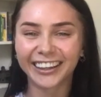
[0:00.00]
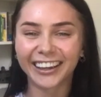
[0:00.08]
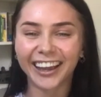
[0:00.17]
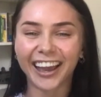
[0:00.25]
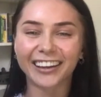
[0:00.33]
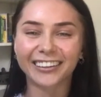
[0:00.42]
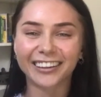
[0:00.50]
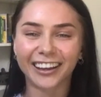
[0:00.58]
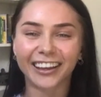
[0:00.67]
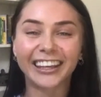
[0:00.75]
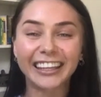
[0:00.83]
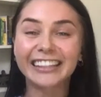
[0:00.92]
And a
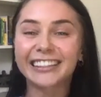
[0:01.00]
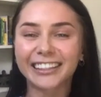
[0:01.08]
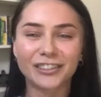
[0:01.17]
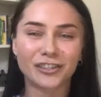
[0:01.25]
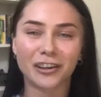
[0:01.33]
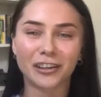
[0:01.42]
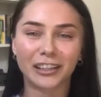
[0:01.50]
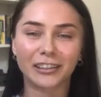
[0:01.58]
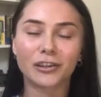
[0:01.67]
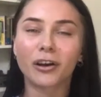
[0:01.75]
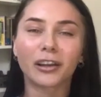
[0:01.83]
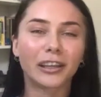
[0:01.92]
healing journey,
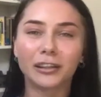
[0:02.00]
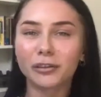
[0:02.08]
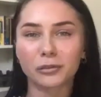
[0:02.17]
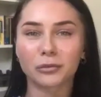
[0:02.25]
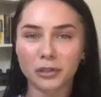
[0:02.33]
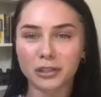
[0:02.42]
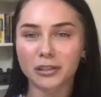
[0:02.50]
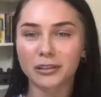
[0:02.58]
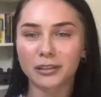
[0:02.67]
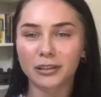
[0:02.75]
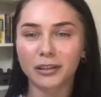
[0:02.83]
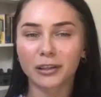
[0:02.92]
not healed,
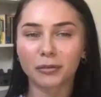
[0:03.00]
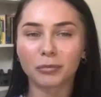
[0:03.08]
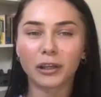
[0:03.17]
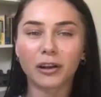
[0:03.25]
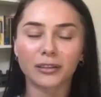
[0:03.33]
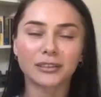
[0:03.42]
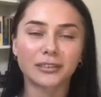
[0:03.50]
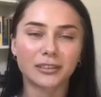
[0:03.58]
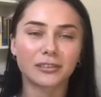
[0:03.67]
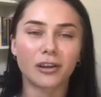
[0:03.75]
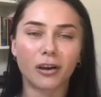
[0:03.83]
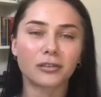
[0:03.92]
because it's
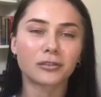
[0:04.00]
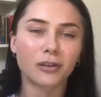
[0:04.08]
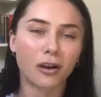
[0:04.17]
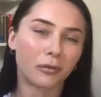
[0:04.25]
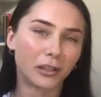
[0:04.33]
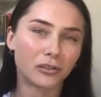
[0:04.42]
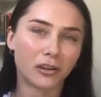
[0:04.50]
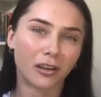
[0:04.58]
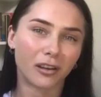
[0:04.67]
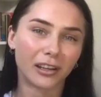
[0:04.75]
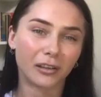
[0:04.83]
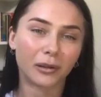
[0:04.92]
an ongoing
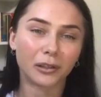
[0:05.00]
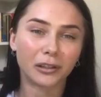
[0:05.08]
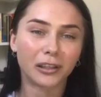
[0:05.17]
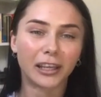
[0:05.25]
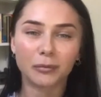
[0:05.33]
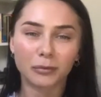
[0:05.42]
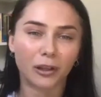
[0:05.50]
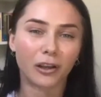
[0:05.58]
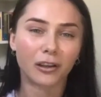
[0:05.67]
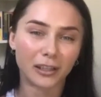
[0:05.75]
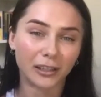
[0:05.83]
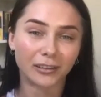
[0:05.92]
journey where you keep
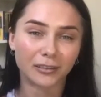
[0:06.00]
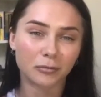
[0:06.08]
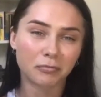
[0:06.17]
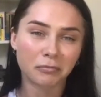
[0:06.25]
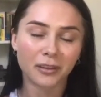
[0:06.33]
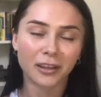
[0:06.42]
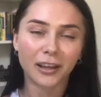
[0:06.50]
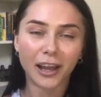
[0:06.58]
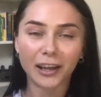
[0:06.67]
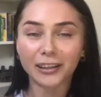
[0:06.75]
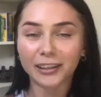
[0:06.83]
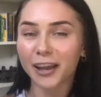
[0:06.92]
learning,
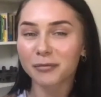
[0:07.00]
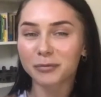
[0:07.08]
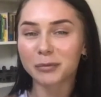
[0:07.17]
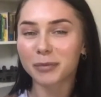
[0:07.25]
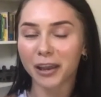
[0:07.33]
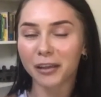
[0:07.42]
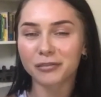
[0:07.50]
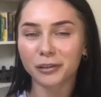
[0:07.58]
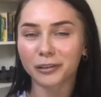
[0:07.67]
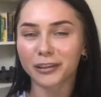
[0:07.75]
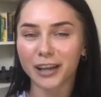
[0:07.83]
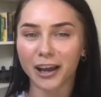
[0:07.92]
and it can be
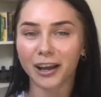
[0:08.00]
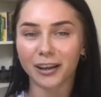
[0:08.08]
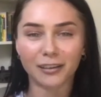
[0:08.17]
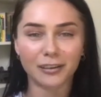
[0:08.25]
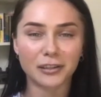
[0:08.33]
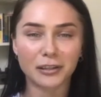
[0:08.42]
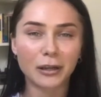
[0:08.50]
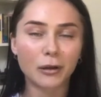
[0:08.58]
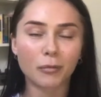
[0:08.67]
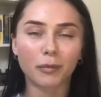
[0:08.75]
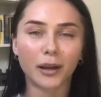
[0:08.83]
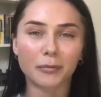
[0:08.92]
painful and hard,
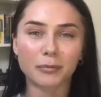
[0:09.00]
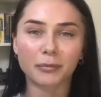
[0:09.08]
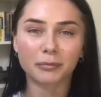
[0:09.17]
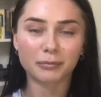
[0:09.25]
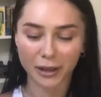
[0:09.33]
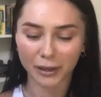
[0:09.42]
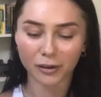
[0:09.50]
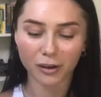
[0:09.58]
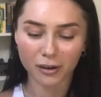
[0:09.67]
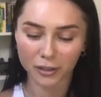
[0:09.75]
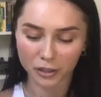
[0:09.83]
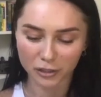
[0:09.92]
but my
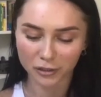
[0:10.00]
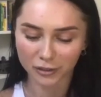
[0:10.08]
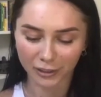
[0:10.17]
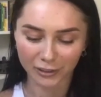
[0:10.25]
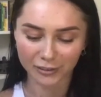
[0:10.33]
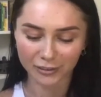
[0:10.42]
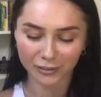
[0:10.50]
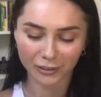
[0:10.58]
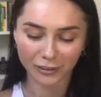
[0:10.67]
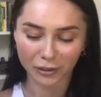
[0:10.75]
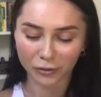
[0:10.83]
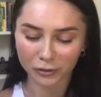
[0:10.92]
gosh, it's
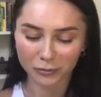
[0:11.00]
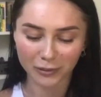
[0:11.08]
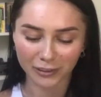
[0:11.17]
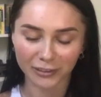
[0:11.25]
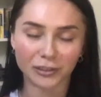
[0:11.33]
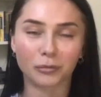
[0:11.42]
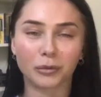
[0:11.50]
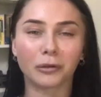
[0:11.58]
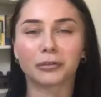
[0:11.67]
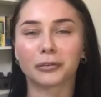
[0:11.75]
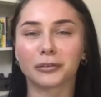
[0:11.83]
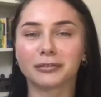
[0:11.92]
ultimately so beautiful.